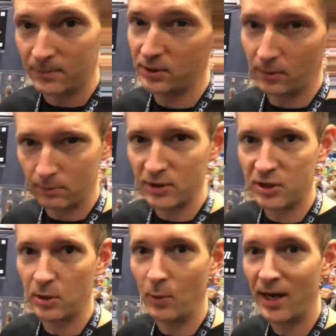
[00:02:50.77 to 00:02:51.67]
So
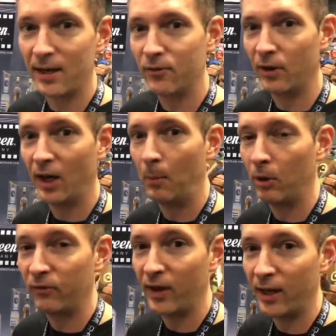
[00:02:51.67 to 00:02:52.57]
just you wait if you're a
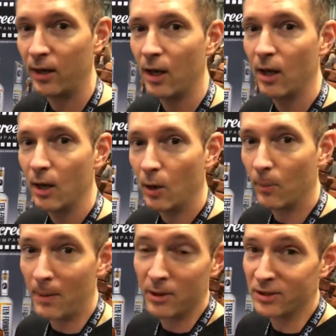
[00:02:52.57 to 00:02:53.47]
Hellboy fan, or
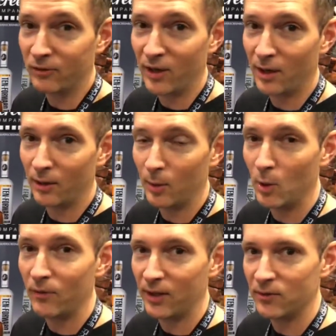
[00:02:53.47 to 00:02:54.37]
maybe you're just a fan of the new movie.